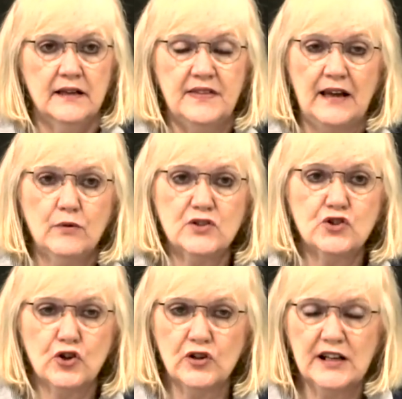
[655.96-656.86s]
they would
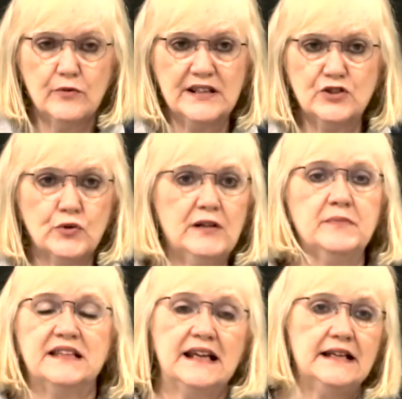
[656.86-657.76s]
surely retreat,
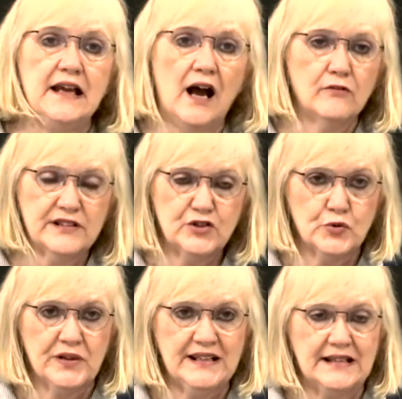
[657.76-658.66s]
but they did not
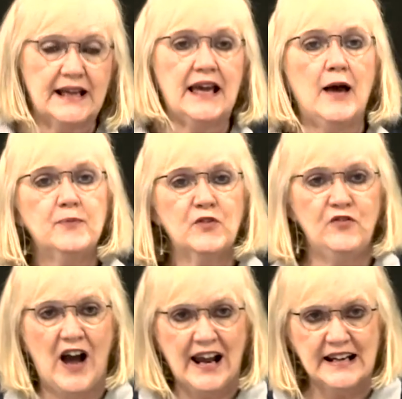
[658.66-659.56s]
retreat. They kept
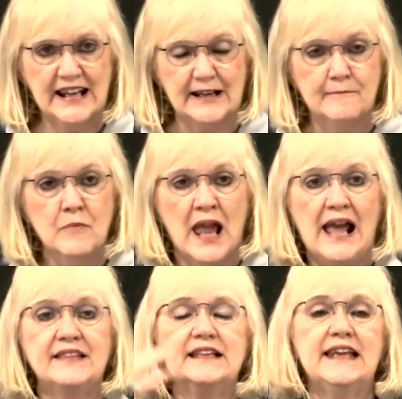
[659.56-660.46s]
fighting,
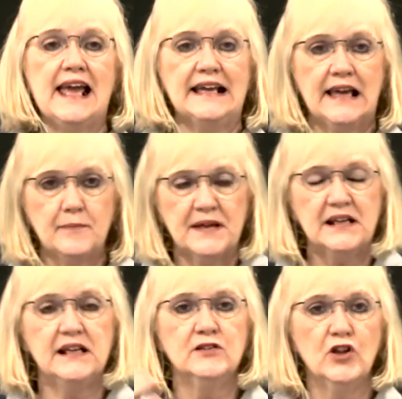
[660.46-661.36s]
and the day kept
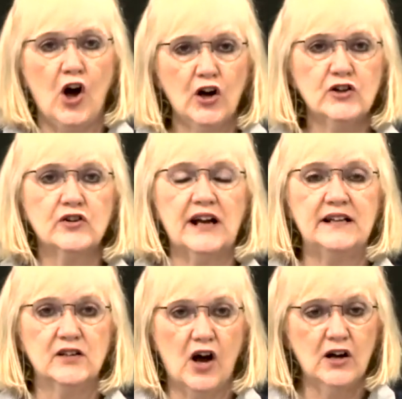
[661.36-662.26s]
getting longer
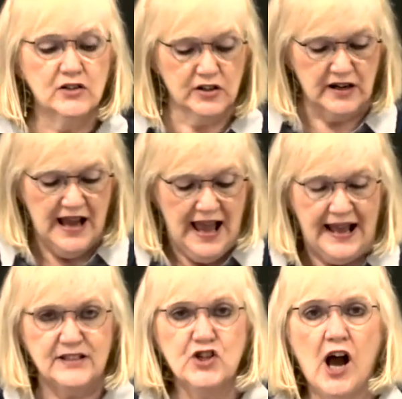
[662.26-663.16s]
and longer.
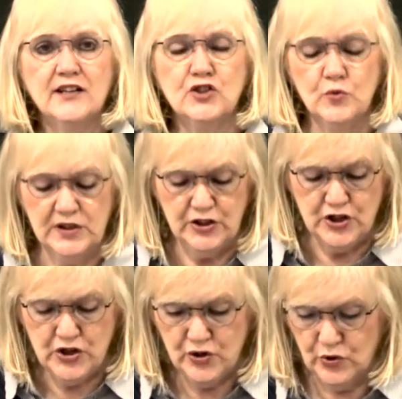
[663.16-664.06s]
And Joshua
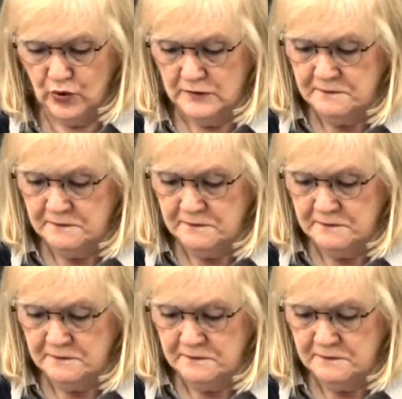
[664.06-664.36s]
knew